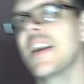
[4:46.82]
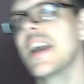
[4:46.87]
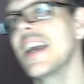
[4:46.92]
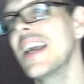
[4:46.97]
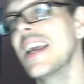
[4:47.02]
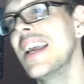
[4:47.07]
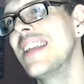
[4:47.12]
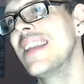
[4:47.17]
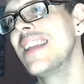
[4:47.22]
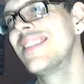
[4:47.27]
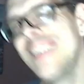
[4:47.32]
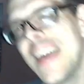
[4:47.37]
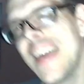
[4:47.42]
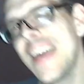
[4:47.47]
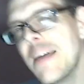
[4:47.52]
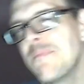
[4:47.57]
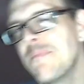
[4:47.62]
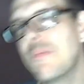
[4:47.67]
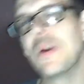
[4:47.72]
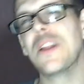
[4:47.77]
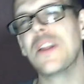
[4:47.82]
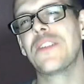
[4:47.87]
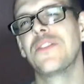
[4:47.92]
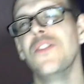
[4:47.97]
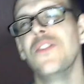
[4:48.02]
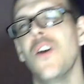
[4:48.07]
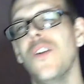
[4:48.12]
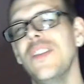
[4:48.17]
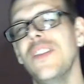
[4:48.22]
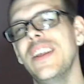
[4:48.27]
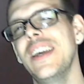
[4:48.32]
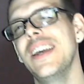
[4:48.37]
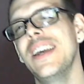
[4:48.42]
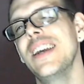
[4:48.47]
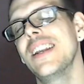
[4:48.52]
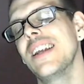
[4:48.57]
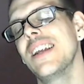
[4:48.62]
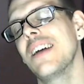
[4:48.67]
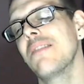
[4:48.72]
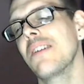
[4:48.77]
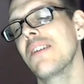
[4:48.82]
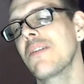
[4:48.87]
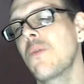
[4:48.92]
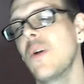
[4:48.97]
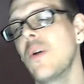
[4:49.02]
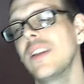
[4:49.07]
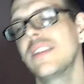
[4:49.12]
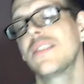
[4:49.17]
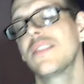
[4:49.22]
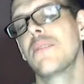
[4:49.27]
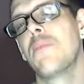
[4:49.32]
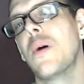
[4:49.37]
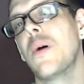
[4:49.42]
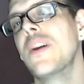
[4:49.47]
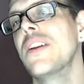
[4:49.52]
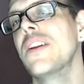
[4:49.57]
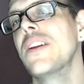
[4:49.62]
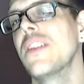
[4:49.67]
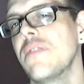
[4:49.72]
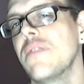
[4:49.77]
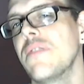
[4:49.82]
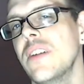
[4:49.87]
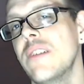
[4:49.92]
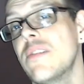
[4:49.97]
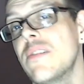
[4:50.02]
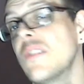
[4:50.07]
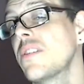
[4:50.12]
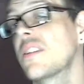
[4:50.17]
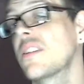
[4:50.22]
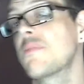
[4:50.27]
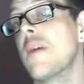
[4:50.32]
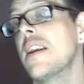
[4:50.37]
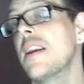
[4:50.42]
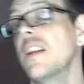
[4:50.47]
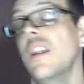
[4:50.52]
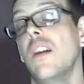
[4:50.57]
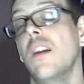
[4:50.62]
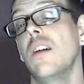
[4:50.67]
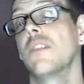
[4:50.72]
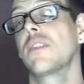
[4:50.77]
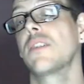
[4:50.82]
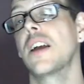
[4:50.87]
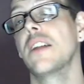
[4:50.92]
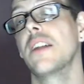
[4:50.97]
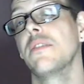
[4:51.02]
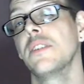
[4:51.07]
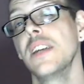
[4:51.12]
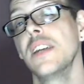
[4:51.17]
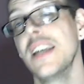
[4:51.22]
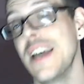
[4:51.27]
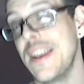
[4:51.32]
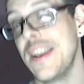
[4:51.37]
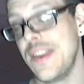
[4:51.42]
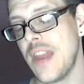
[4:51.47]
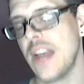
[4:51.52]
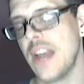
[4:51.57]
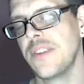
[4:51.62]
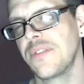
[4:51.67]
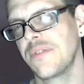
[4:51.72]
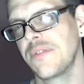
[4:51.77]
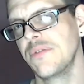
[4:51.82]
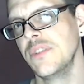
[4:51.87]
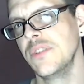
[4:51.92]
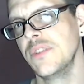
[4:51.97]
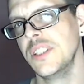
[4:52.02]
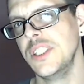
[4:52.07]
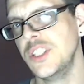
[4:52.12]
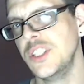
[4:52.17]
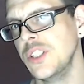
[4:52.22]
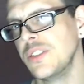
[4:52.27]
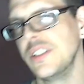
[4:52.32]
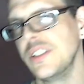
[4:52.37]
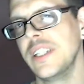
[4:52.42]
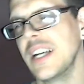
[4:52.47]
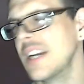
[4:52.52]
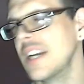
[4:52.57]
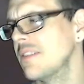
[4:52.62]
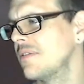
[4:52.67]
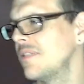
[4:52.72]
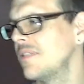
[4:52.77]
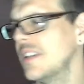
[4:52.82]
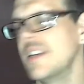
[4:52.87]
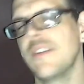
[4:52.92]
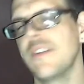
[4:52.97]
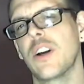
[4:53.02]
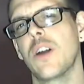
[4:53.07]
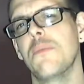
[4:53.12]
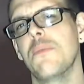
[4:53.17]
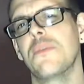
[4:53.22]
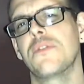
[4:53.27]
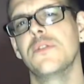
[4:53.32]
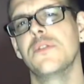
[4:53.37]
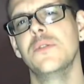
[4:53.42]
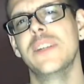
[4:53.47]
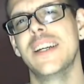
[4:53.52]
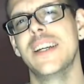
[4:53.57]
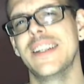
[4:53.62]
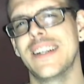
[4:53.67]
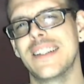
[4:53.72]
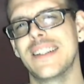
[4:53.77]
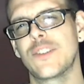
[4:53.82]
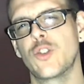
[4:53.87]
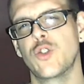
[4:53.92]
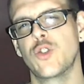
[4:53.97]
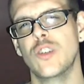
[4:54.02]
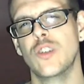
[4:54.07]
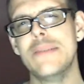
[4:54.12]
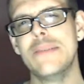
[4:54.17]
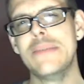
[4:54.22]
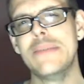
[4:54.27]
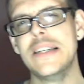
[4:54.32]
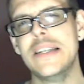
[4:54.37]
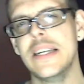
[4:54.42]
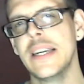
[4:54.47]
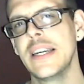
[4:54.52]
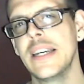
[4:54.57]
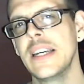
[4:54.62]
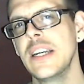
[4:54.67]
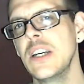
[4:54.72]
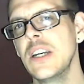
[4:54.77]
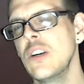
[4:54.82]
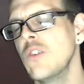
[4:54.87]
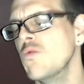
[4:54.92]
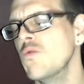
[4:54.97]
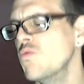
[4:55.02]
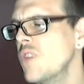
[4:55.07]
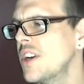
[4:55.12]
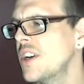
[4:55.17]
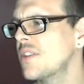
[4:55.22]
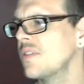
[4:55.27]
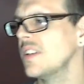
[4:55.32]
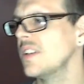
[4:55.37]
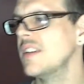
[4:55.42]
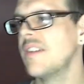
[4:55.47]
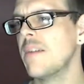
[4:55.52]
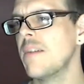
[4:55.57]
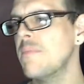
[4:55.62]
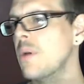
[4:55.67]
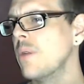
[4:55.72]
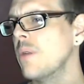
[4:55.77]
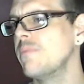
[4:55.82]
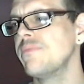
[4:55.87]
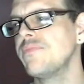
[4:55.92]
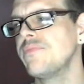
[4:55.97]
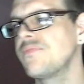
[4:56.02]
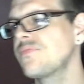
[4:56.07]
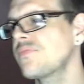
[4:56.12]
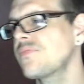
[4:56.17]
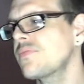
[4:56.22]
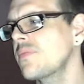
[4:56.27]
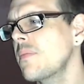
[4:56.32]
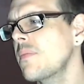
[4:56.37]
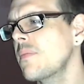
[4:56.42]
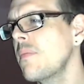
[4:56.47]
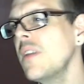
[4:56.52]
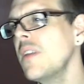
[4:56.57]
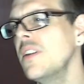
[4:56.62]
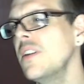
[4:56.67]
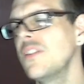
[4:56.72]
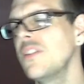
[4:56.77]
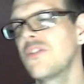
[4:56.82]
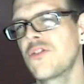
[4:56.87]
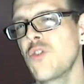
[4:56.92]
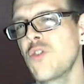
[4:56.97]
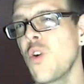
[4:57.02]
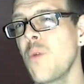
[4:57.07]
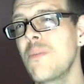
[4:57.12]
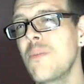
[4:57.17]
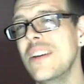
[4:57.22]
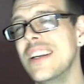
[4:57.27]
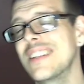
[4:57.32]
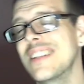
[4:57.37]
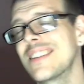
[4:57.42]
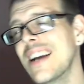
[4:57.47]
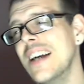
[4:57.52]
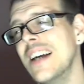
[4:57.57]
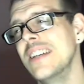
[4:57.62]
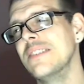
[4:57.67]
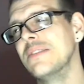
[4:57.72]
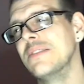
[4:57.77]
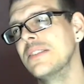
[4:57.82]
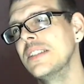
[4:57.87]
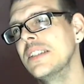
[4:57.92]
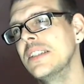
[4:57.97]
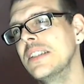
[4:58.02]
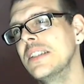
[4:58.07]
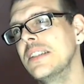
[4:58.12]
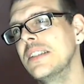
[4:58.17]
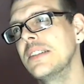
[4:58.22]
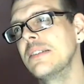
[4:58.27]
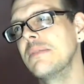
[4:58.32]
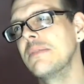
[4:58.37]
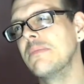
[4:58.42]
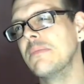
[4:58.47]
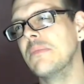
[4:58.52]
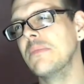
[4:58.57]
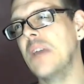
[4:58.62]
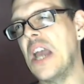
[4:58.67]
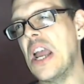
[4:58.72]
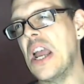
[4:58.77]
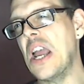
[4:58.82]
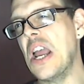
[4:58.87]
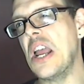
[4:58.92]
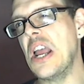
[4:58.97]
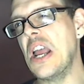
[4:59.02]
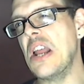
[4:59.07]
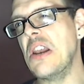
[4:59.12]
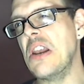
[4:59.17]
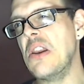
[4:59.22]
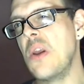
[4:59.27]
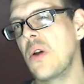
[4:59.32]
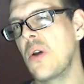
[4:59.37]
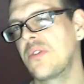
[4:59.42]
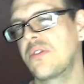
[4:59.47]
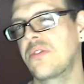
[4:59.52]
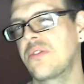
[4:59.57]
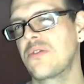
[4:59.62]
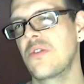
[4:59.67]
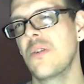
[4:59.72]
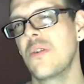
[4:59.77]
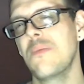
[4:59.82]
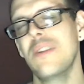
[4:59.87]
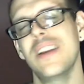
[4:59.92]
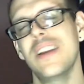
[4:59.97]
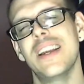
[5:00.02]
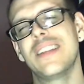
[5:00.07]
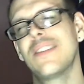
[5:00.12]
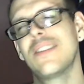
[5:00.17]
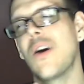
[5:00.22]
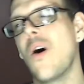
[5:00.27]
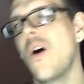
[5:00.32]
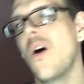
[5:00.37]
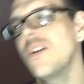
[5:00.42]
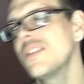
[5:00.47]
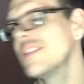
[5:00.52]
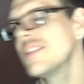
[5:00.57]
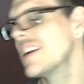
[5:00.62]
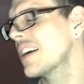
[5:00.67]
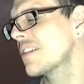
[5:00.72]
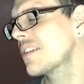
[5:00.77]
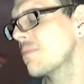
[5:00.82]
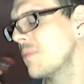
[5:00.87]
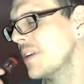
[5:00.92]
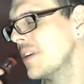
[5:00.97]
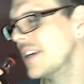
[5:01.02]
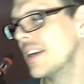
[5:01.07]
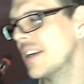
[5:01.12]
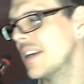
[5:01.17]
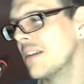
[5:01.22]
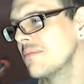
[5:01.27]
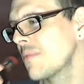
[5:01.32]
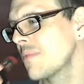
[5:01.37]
it's there, but it's not there, and I'm quite disappointed on the flavour. I was expecting a lot of kind of nice, fruity, juicy kind of flavour coming through there, nice, creamy, rich flavour, but the strawberry, it's kind of not strawberry. It's hard to explain. I'm